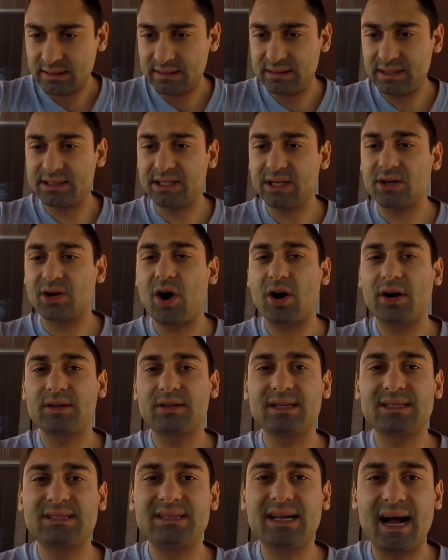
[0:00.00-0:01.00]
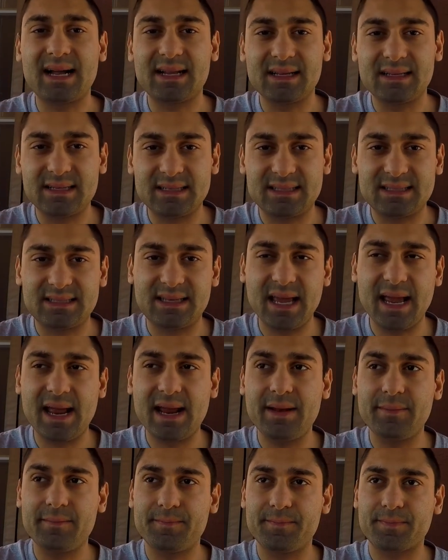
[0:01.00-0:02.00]
this cigar does not
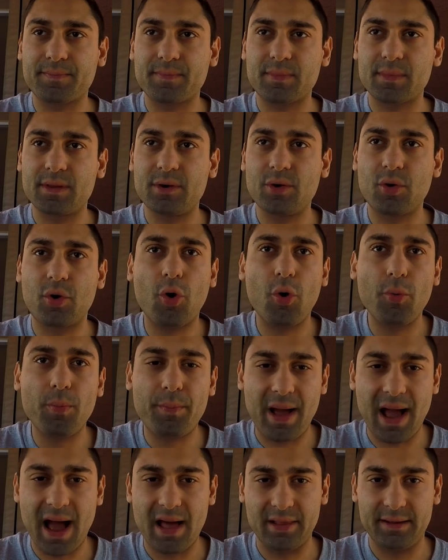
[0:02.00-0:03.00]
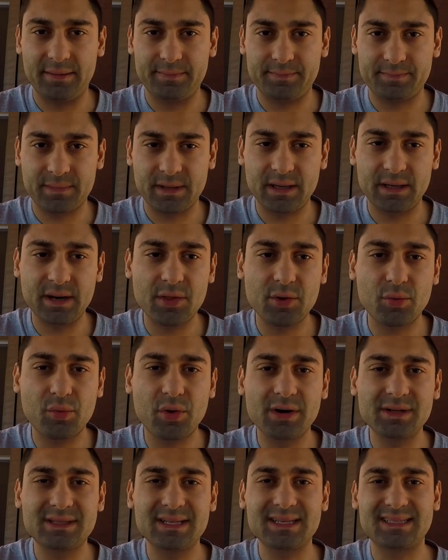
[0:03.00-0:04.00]
stain your whole palate. In other
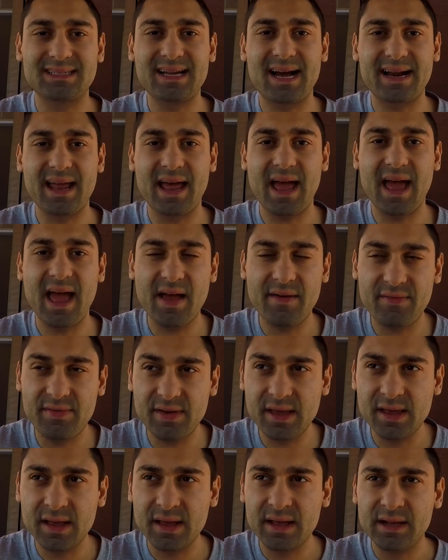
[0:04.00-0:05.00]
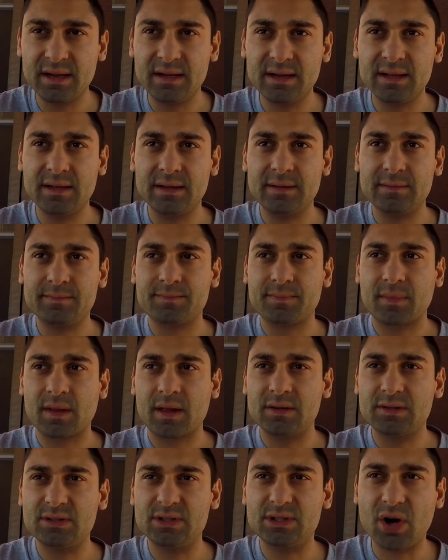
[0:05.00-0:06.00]
words, it's not a heavy,
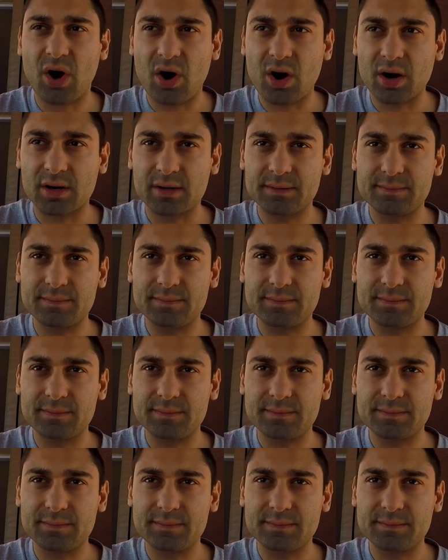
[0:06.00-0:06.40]
dark,